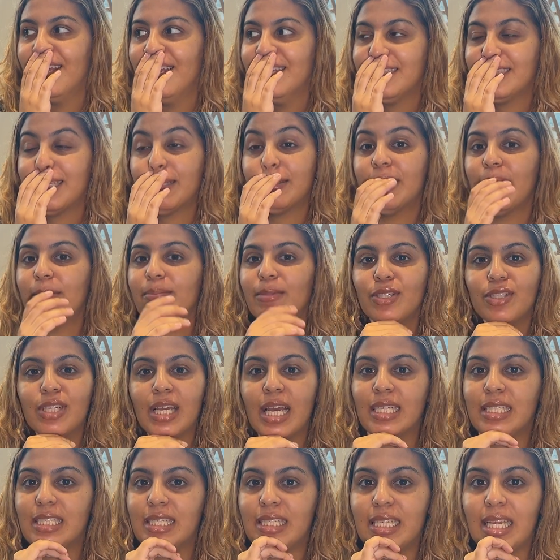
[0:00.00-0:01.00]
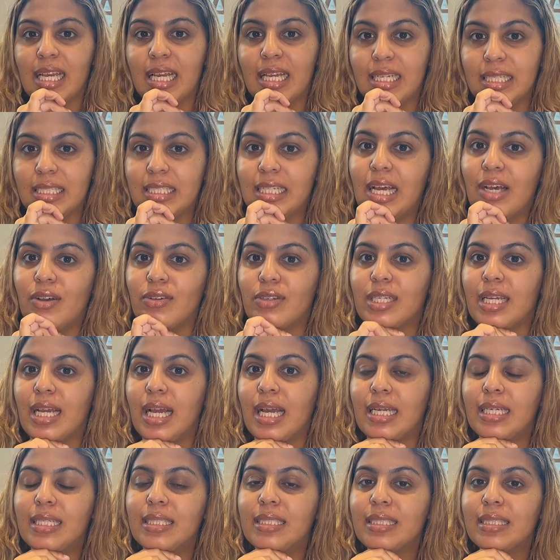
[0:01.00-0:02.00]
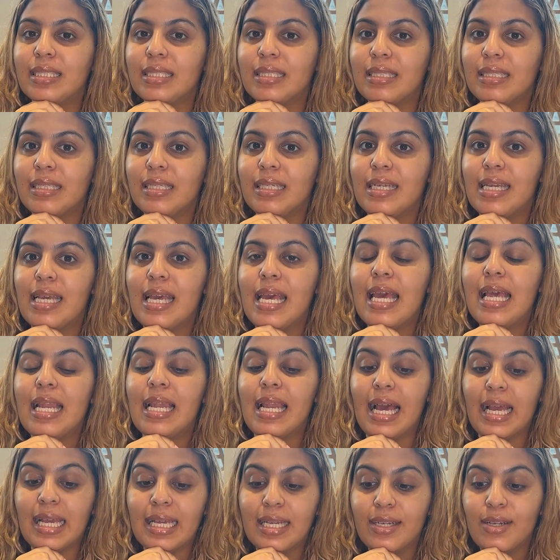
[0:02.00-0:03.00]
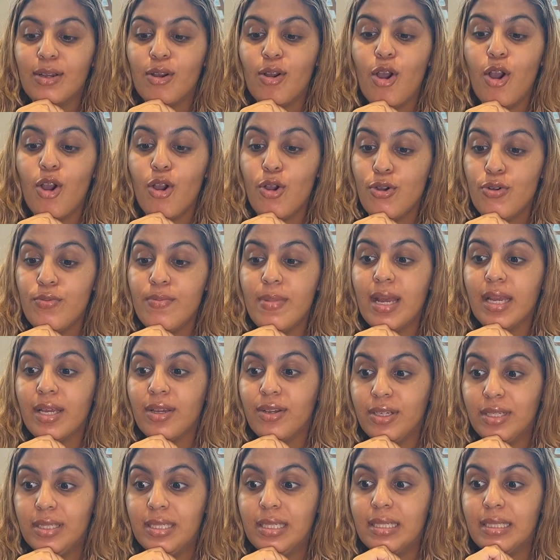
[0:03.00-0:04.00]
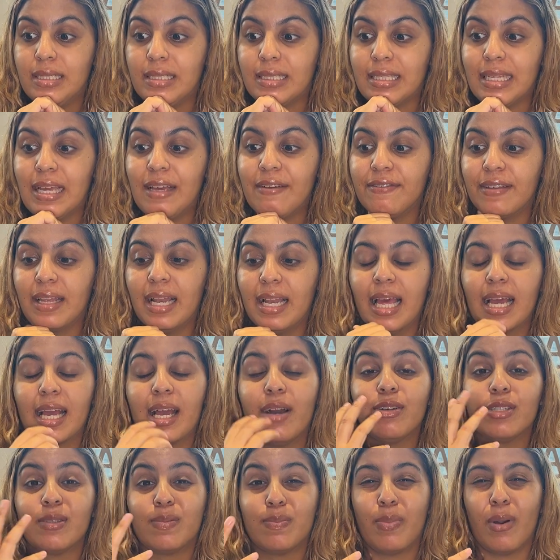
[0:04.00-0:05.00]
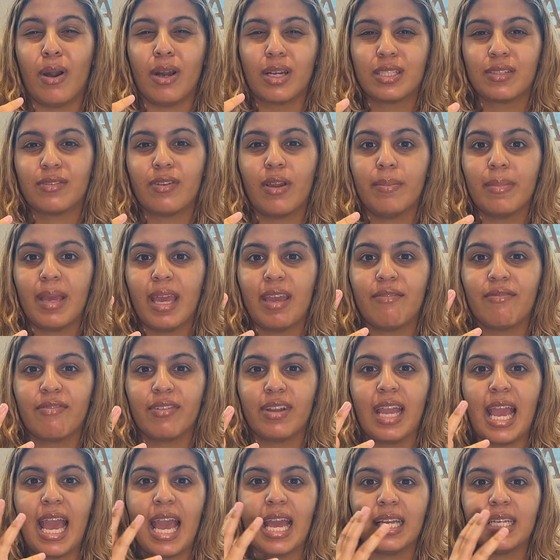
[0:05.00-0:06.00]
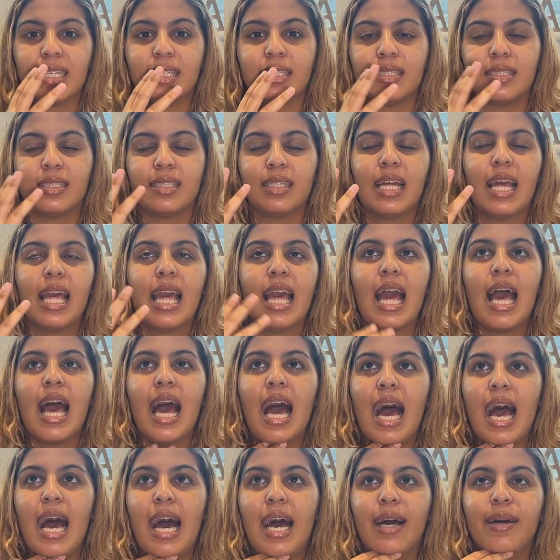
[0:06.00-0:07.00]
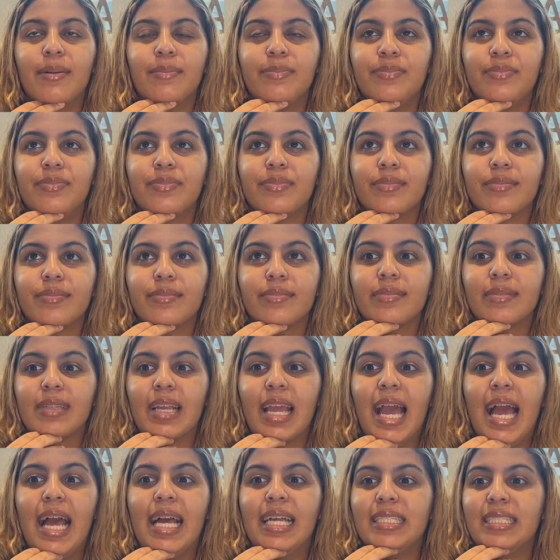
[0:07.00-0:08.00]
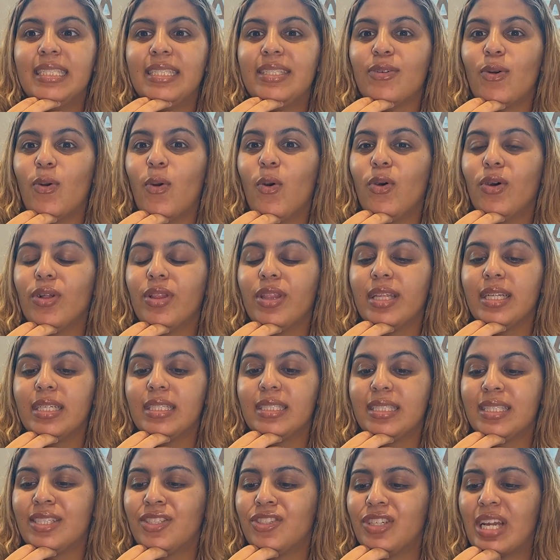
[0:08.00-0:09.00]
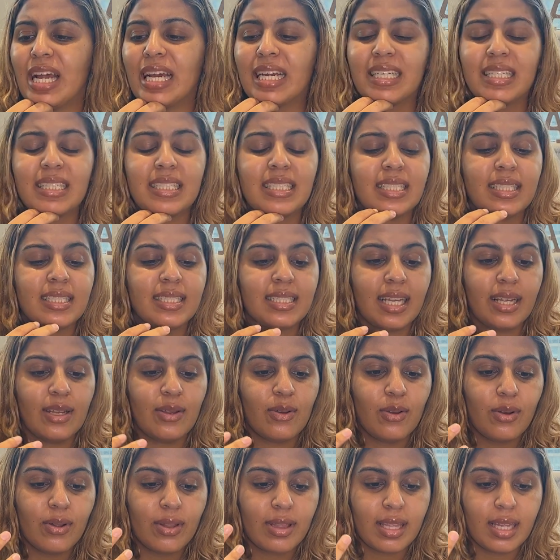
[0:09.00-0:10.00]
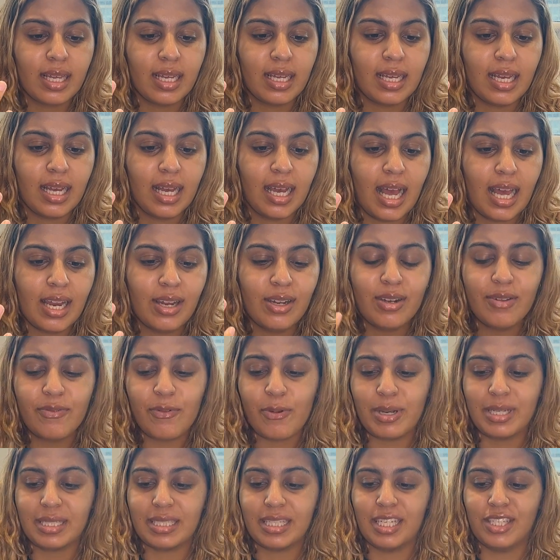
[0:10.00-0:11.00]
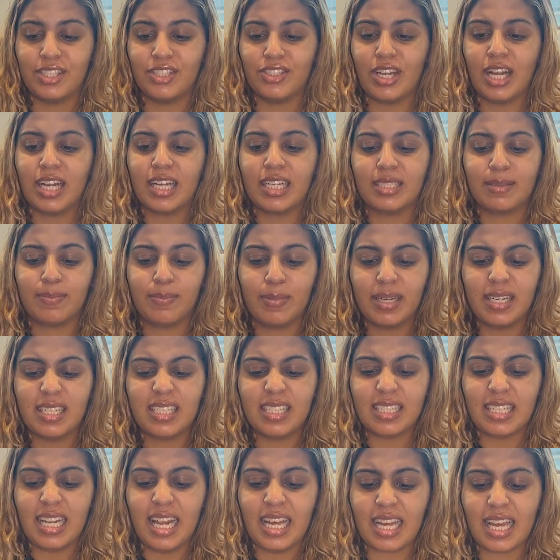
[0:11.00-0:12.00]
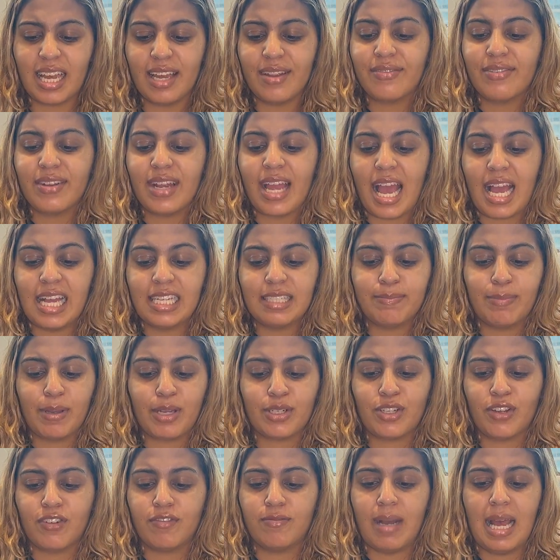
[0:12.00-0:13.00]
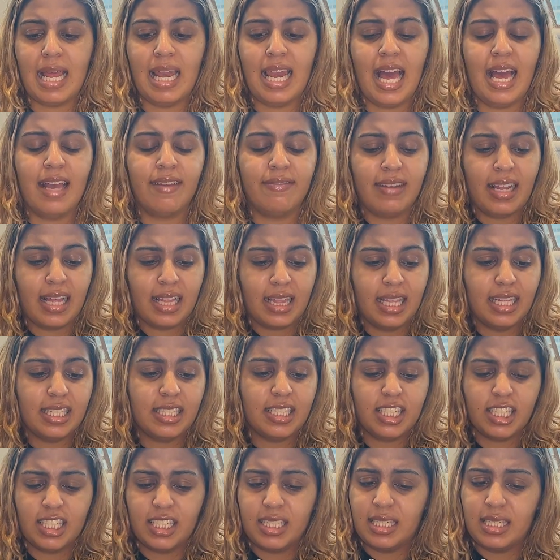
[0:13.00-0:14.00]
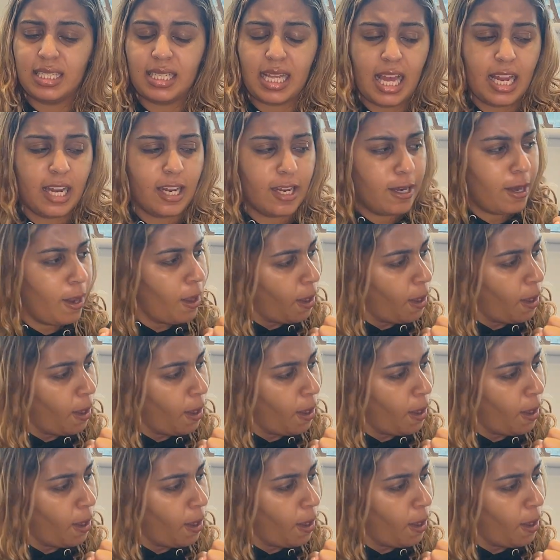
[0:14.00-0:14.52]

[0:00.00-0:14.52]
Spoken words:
tried to take us out, guys. Like, oh my goodness, I feel like I was boxed from every angle. And all the struggles and all the, I don't know when I say struggles, but it's just like every aspect of my life, like things just decided,